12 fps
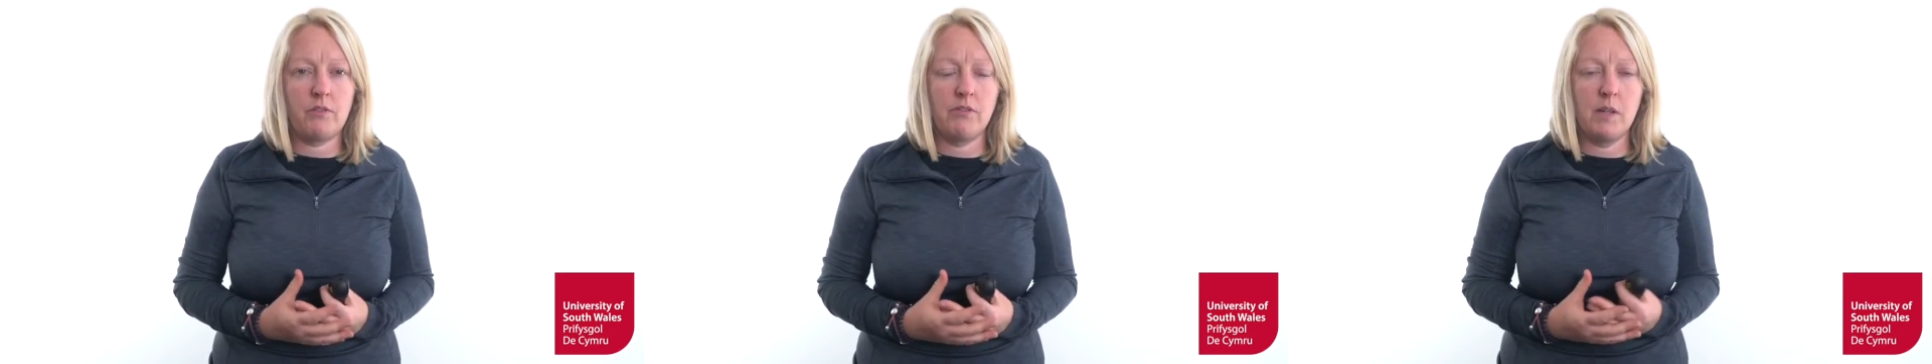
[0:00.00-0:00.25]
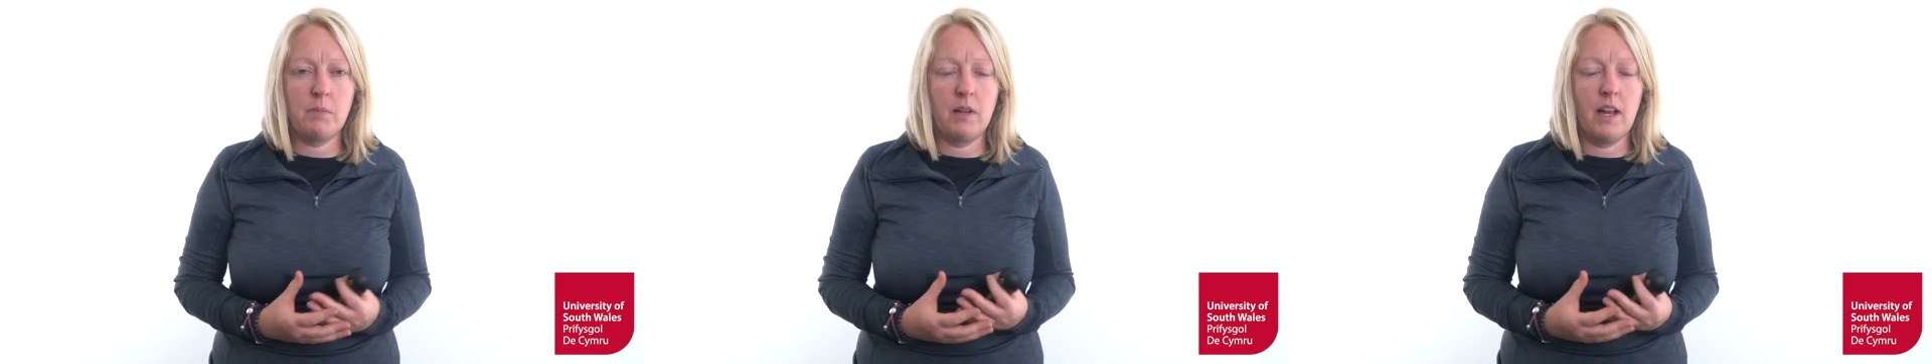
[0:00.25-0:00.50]

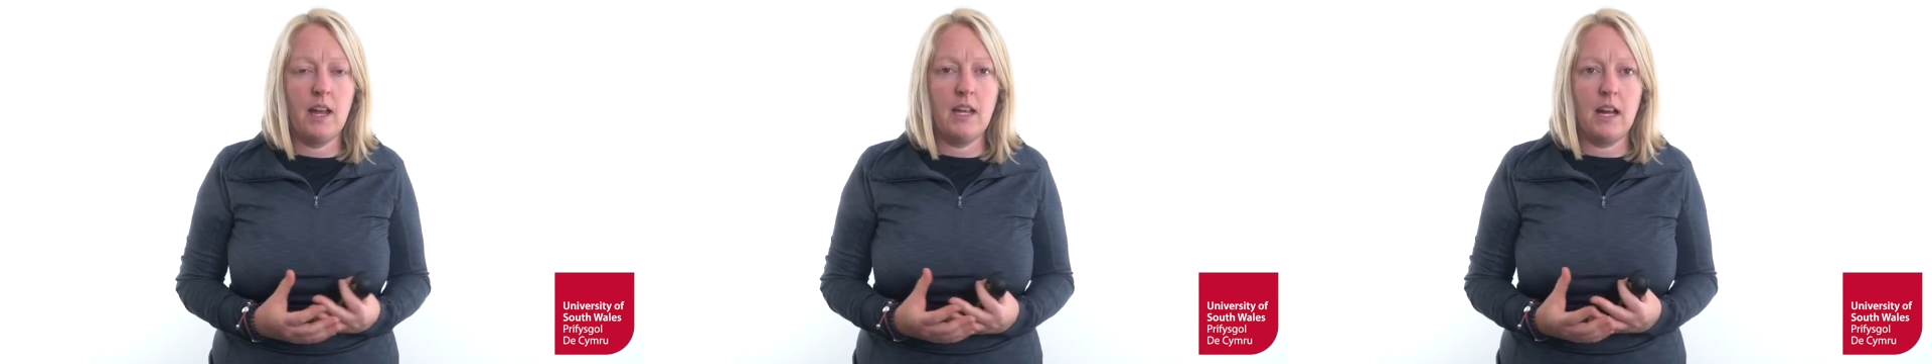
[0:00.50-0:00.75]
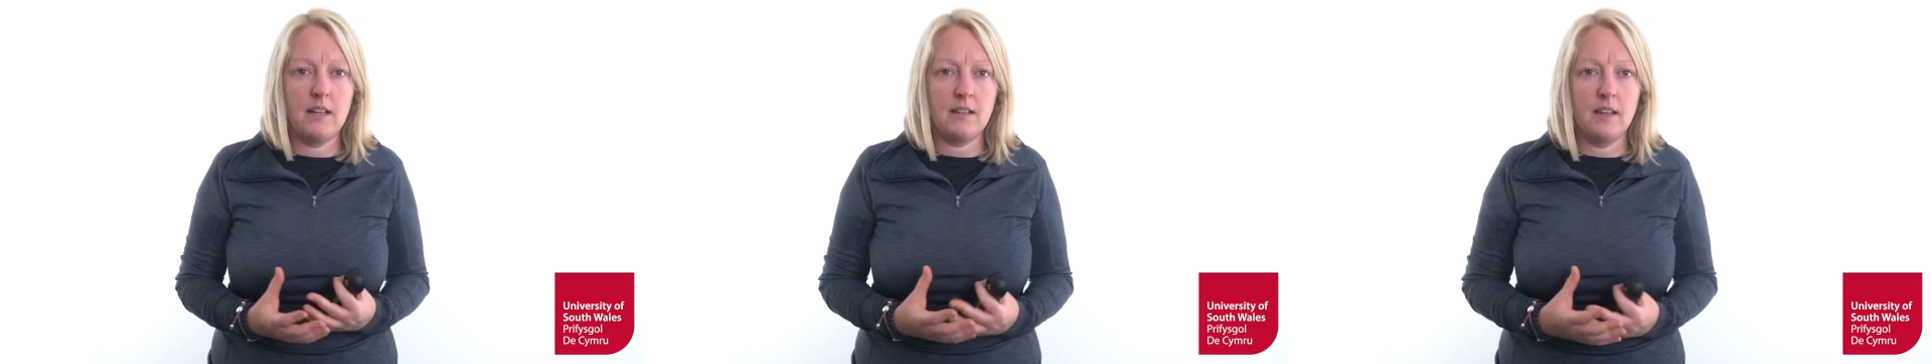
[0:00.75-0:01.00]
free
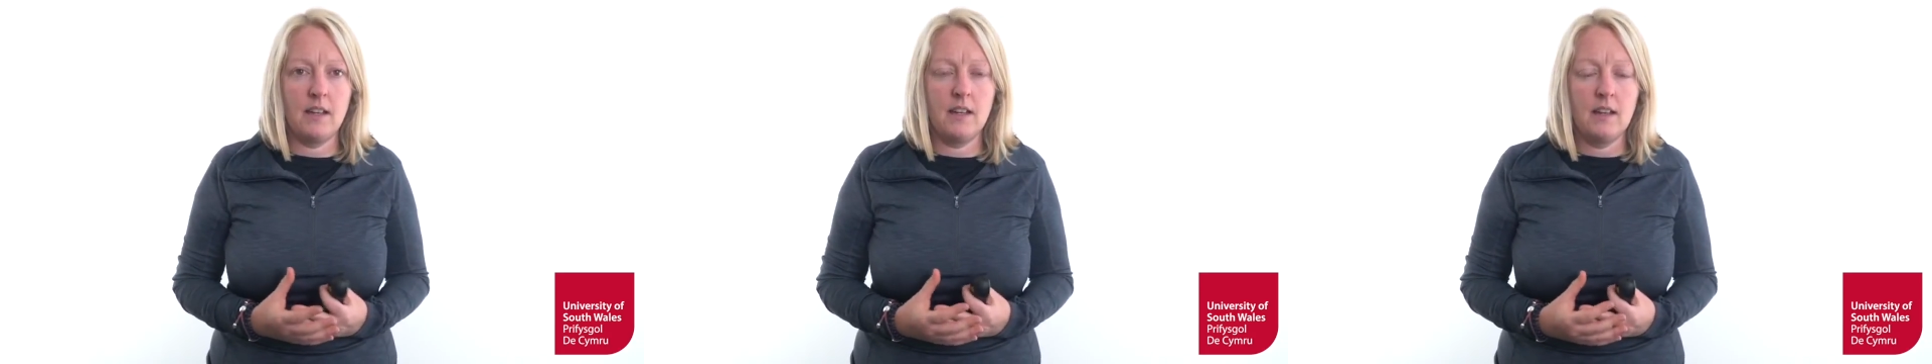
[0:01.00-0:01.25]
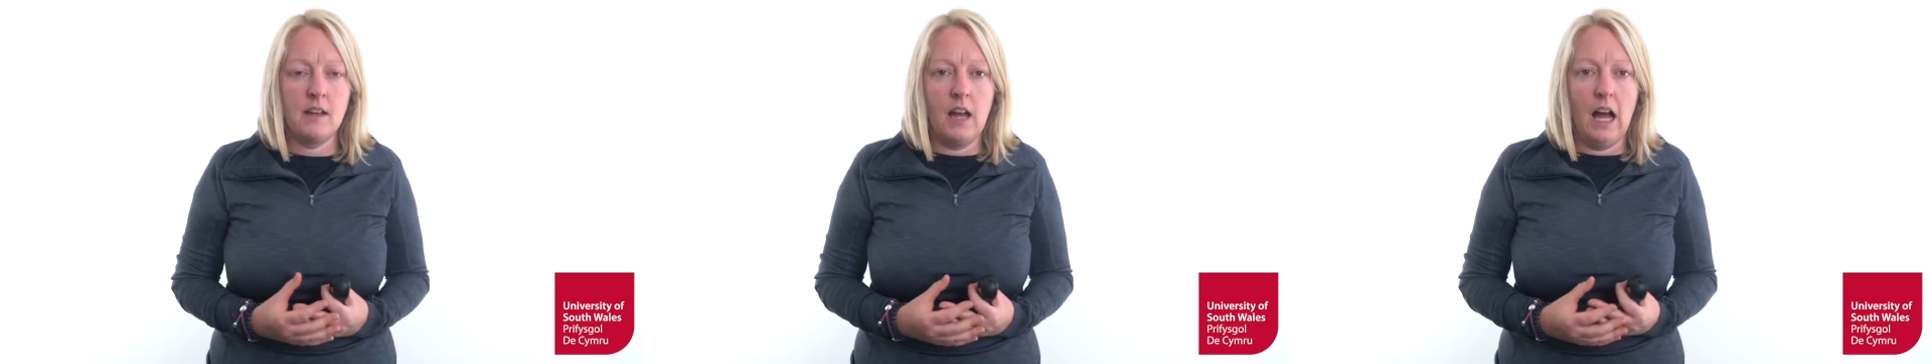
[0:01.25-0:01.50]
play
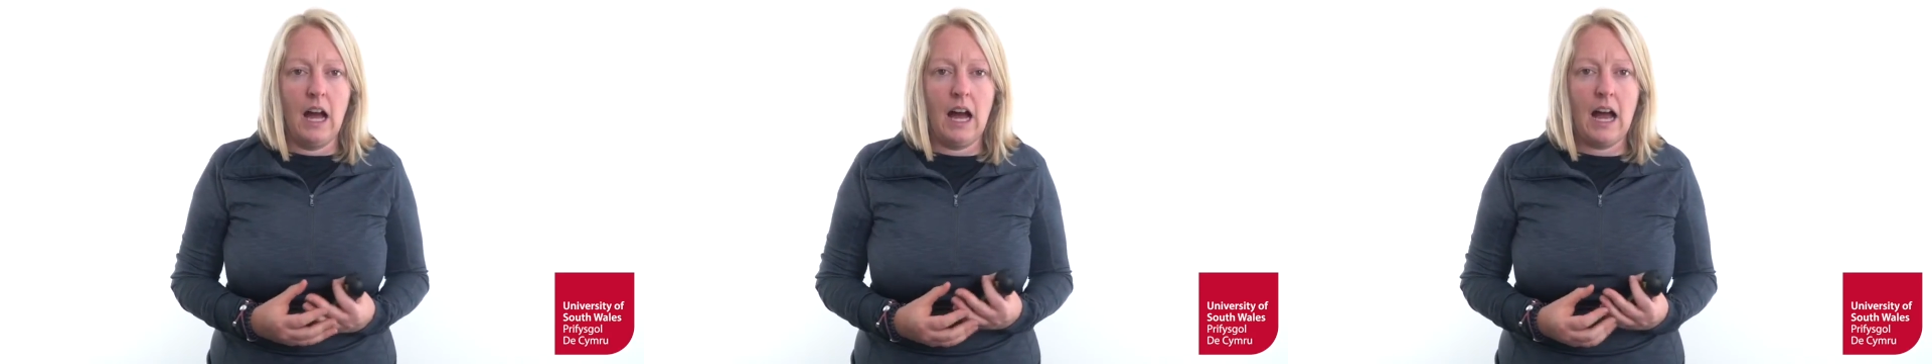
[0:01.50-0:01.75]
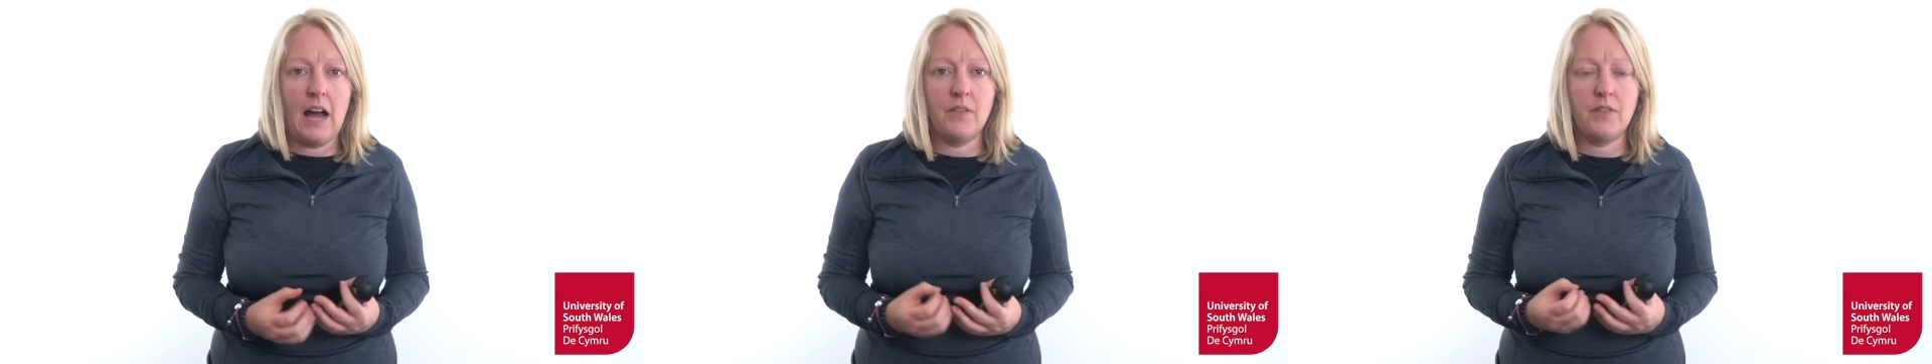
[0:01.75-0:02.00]
idea
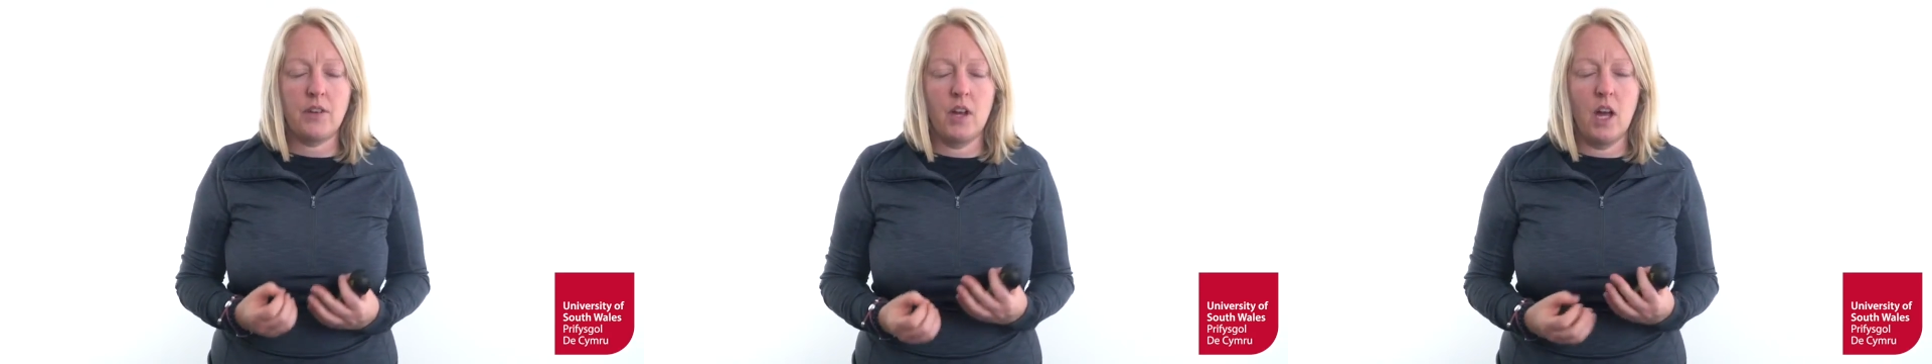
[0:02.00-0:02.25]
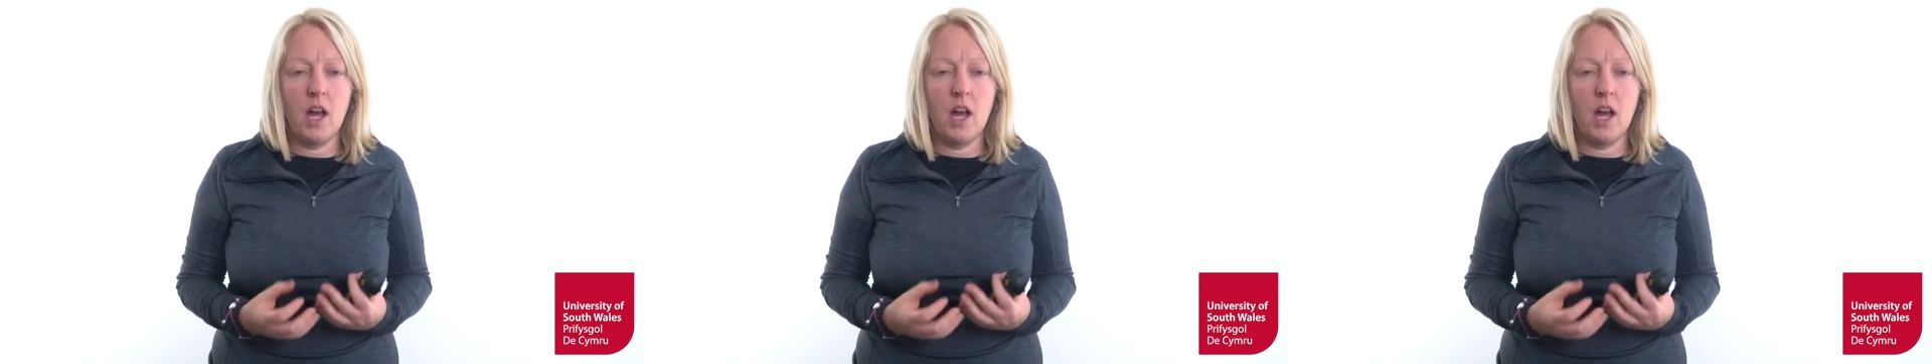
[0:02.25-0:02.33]
and